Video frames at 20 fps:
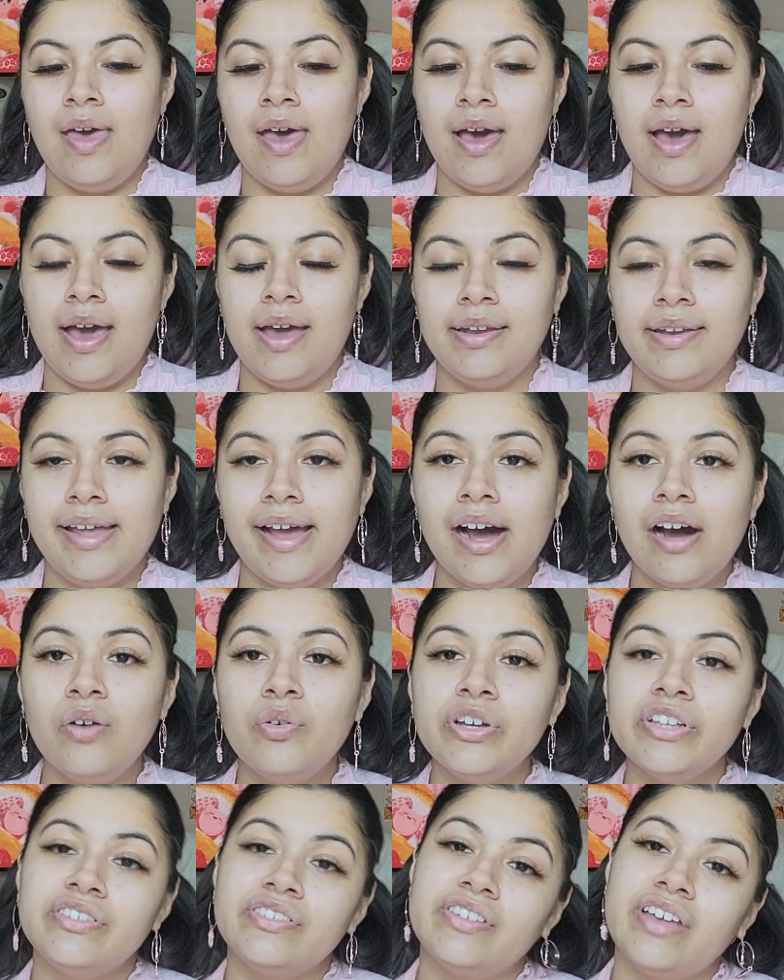And now
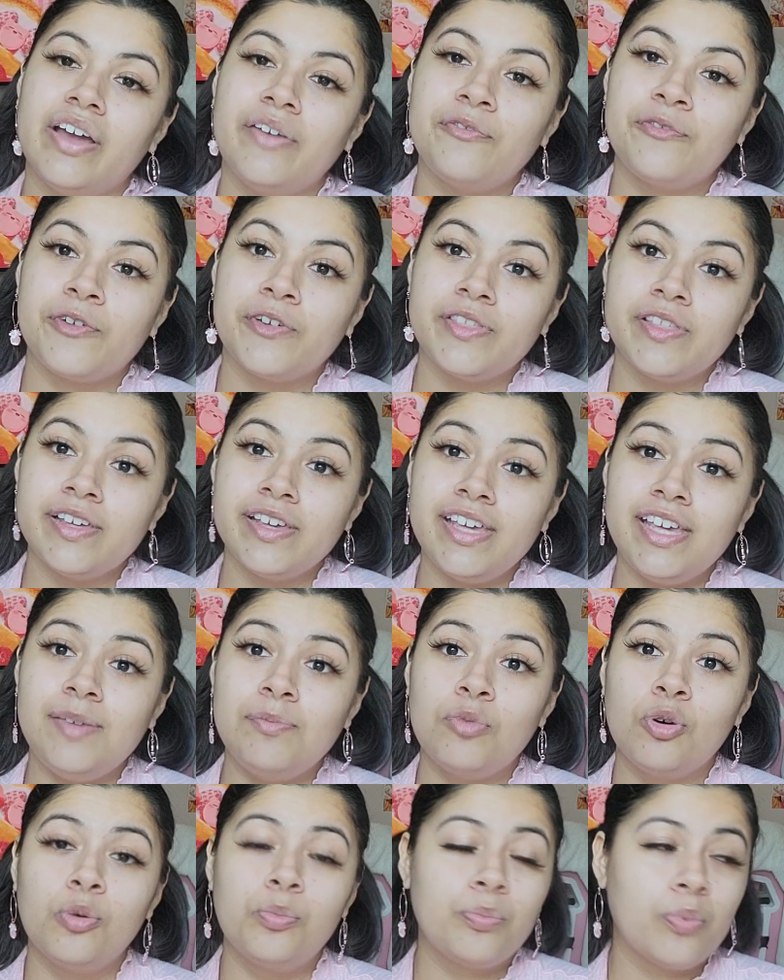it's time for the
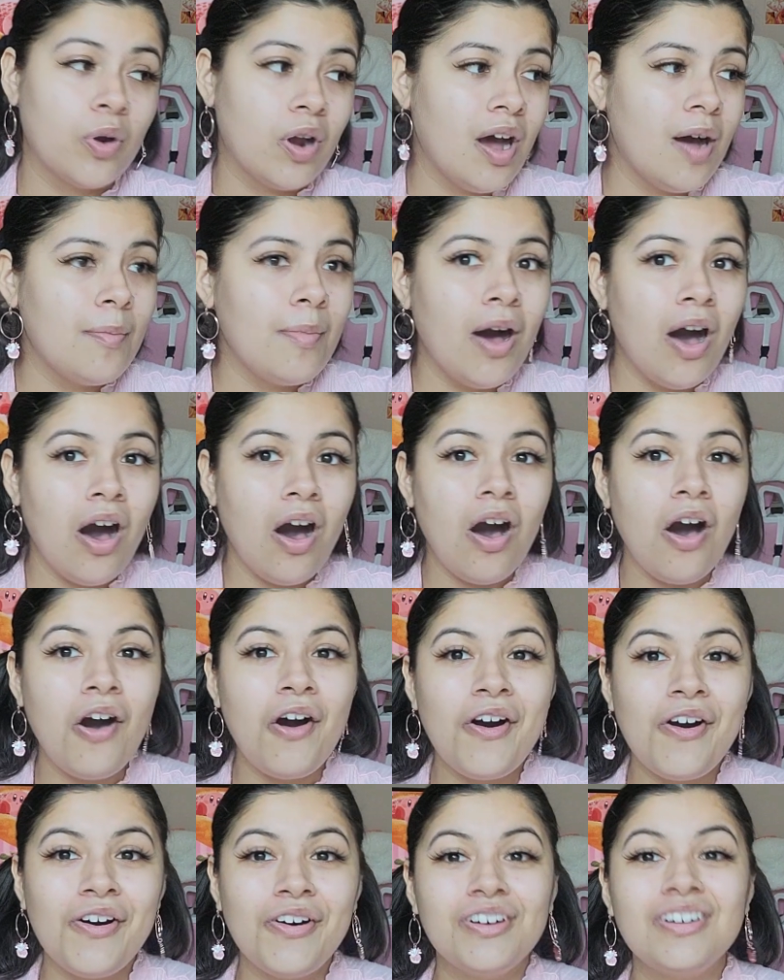Emo Prom
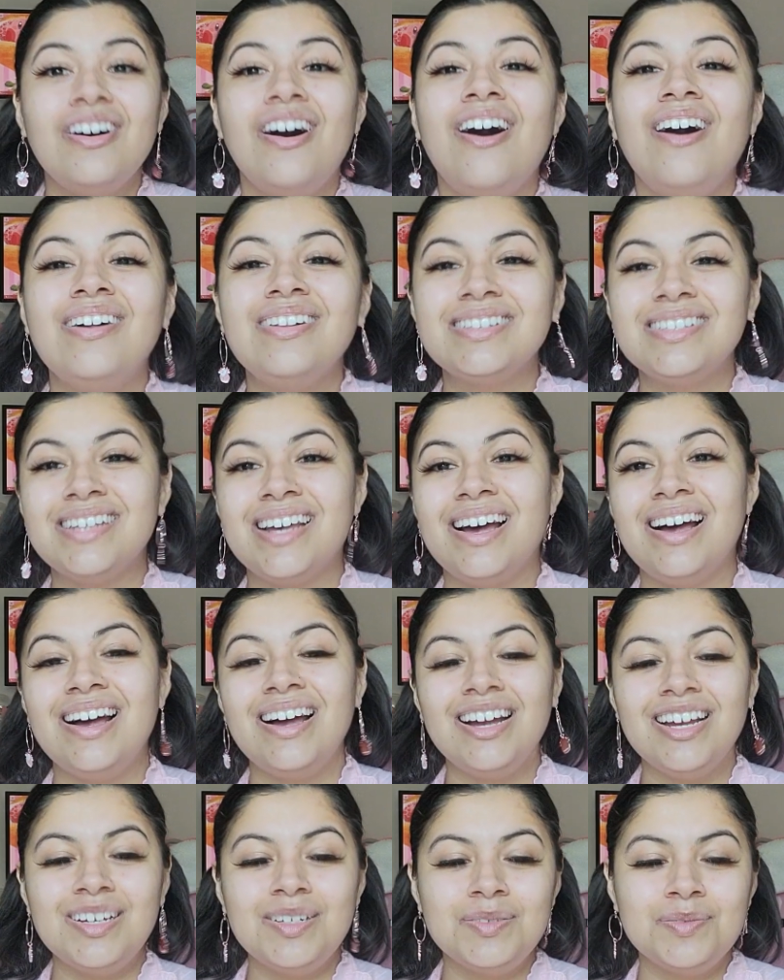Haul
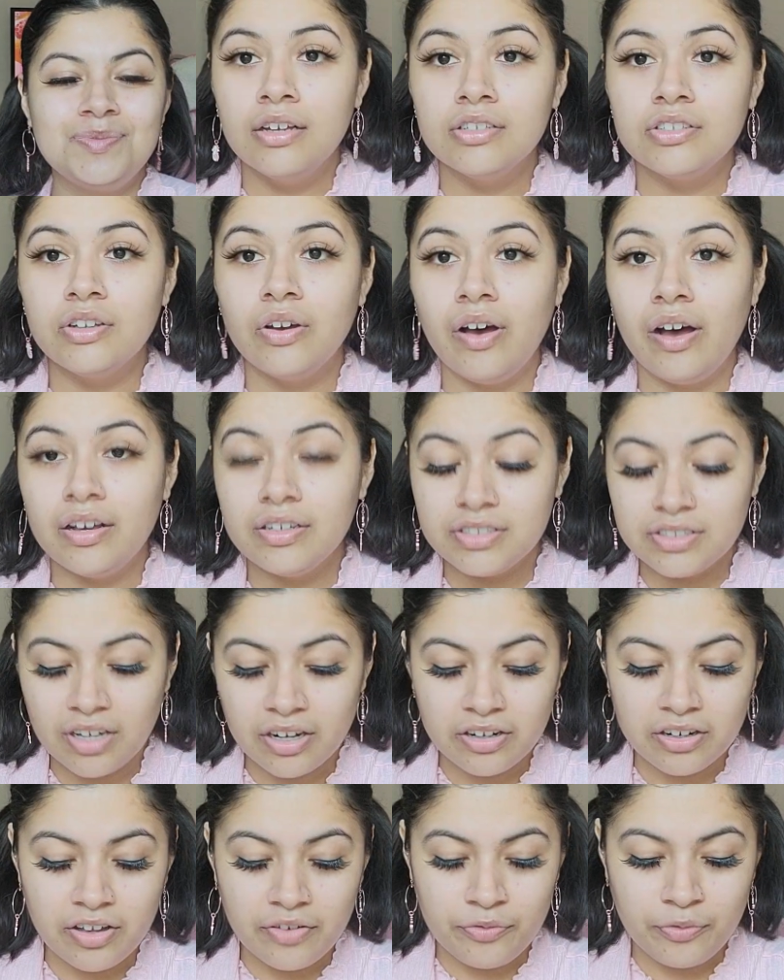time. So I'll
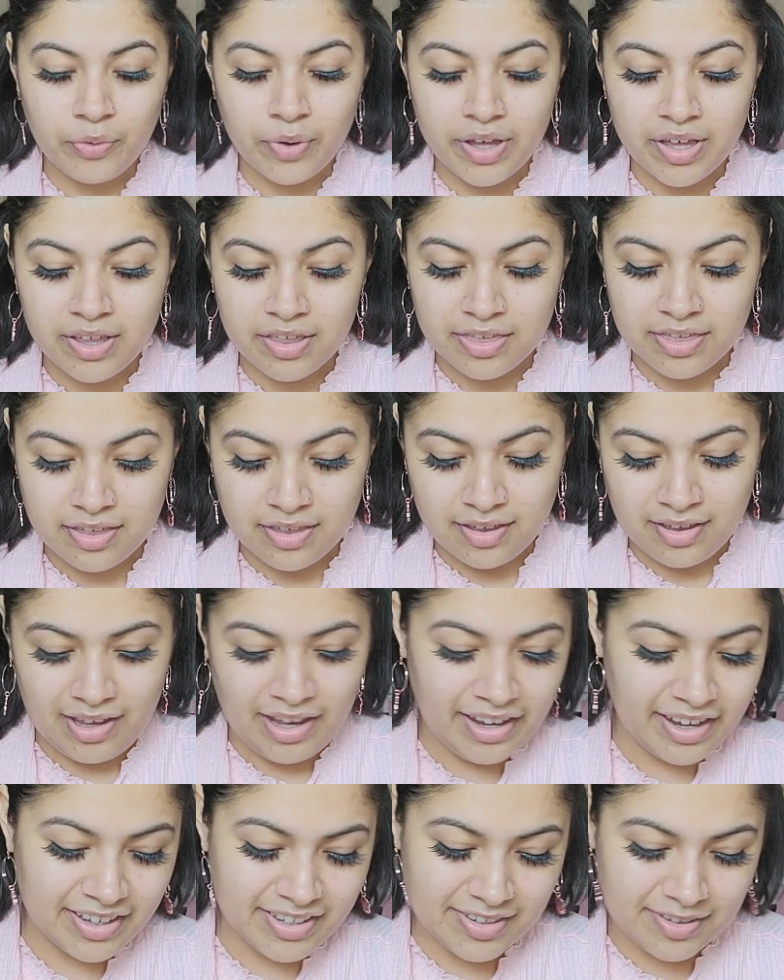start off with, I
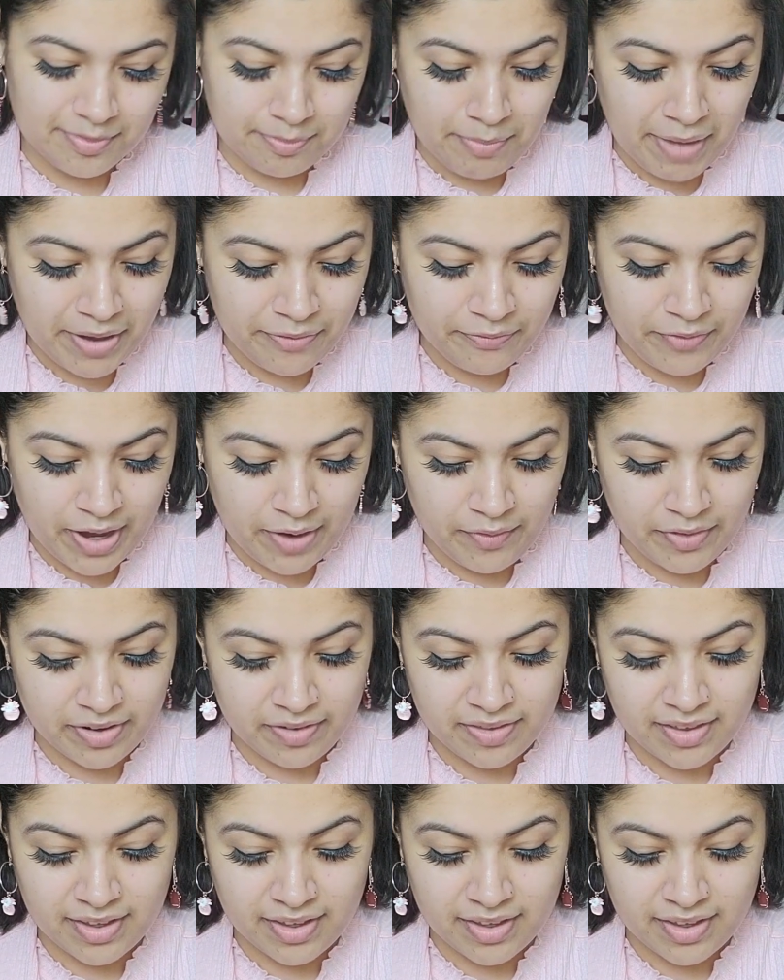guess, my favorite of the